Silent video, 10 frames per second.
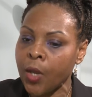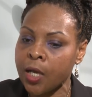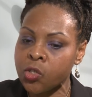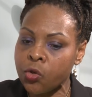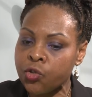
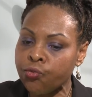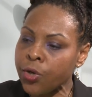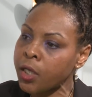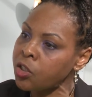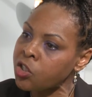And so it's
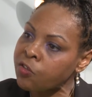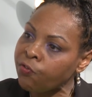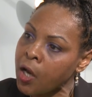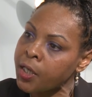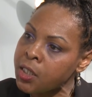really just
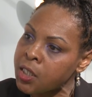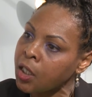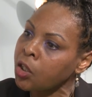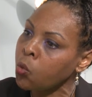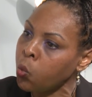
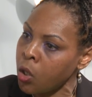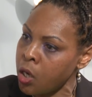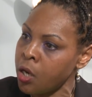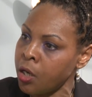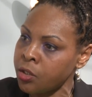finding the
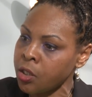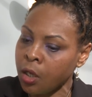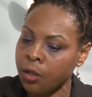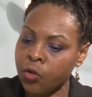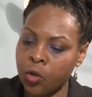word,
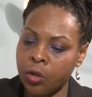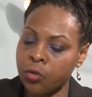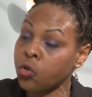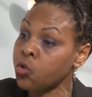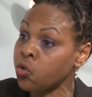the,
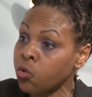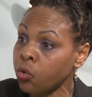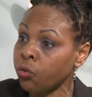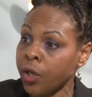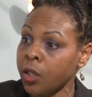the
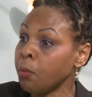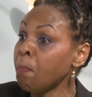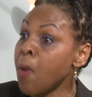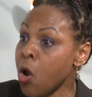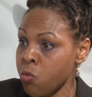story, the
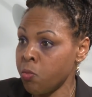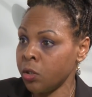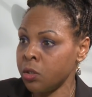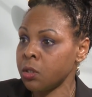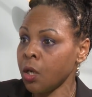
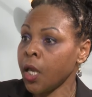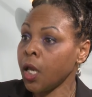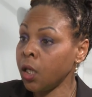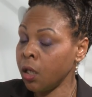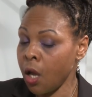moment
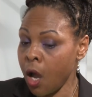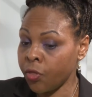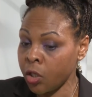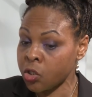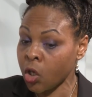in
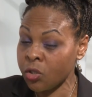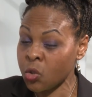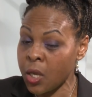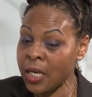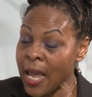that's going
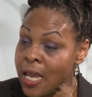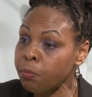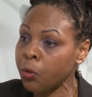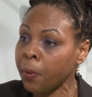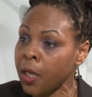to
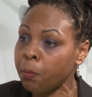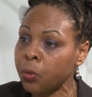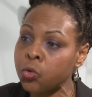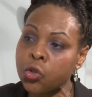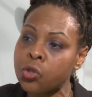enable
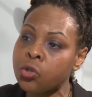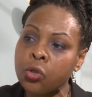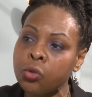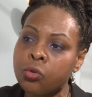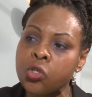people just
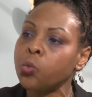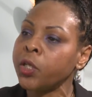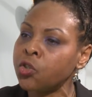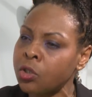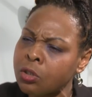to
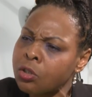switch,